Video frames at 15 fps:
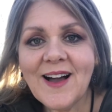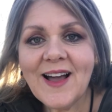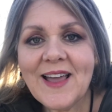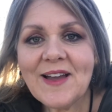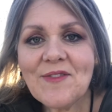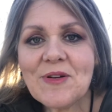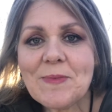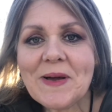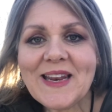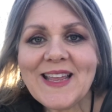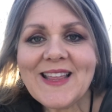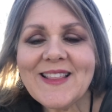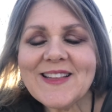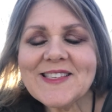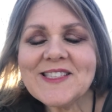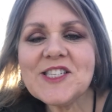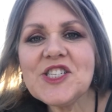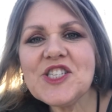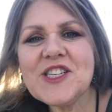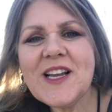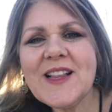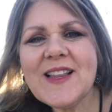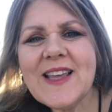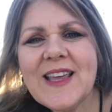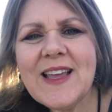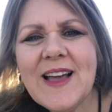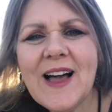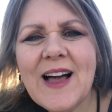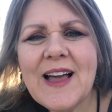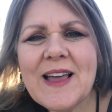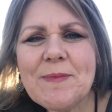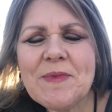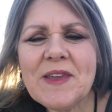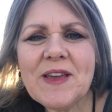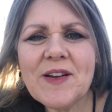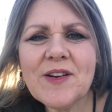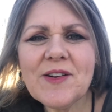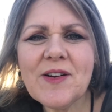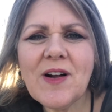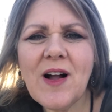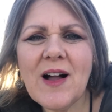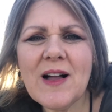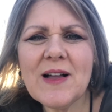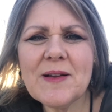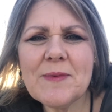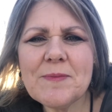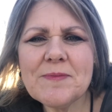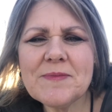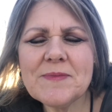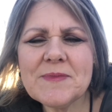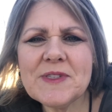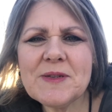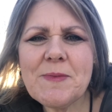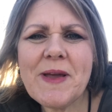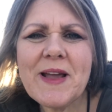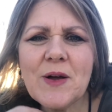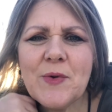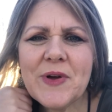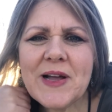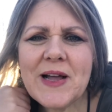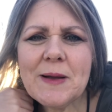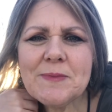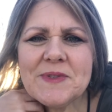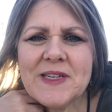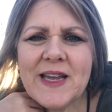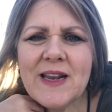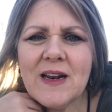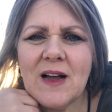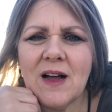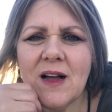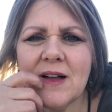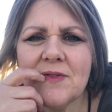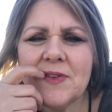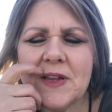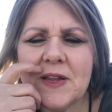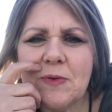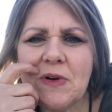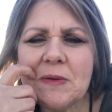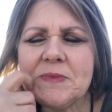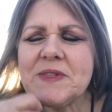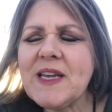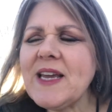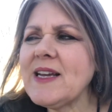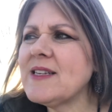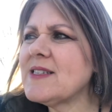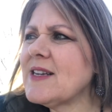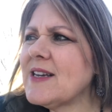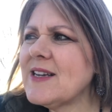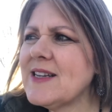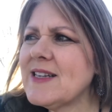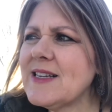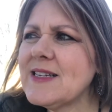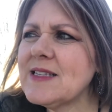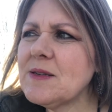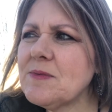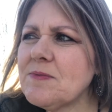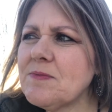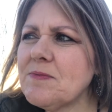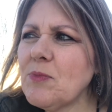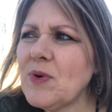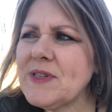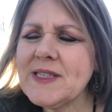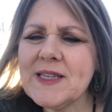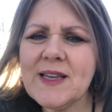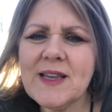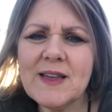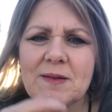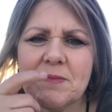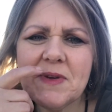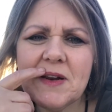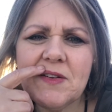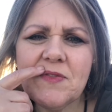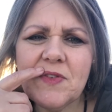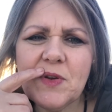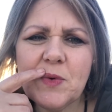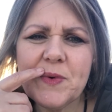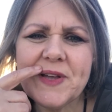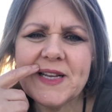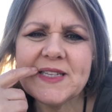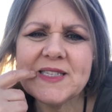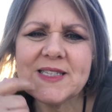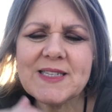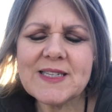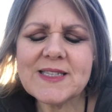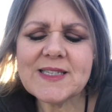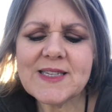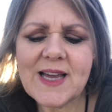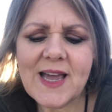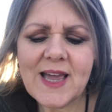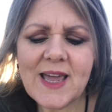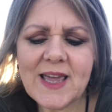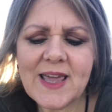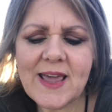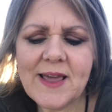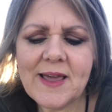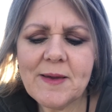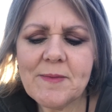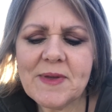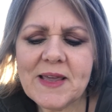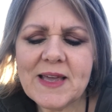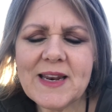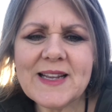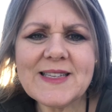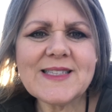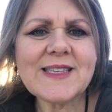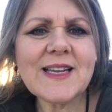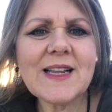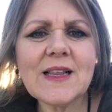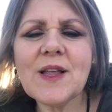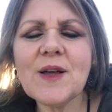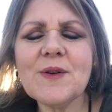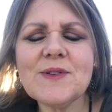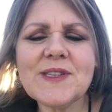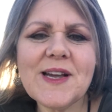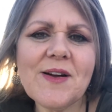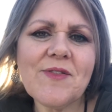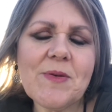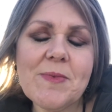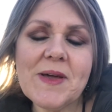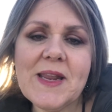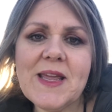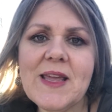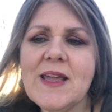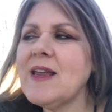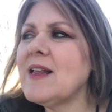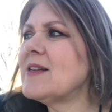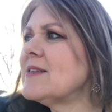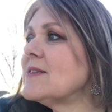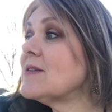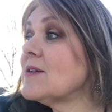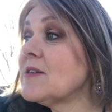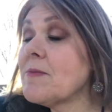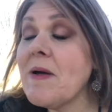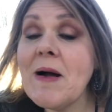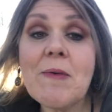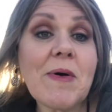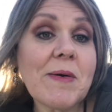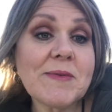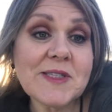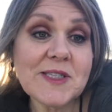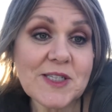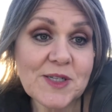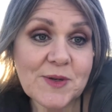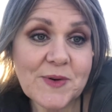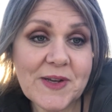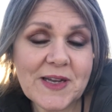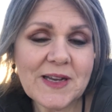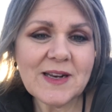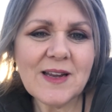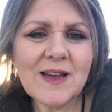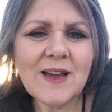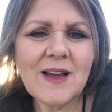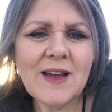Hi everybody, this is Shelly. I'm here to make a quick update, video update. It's once again been a few weeks since I came in and said hello to everybody and told them how I was doing.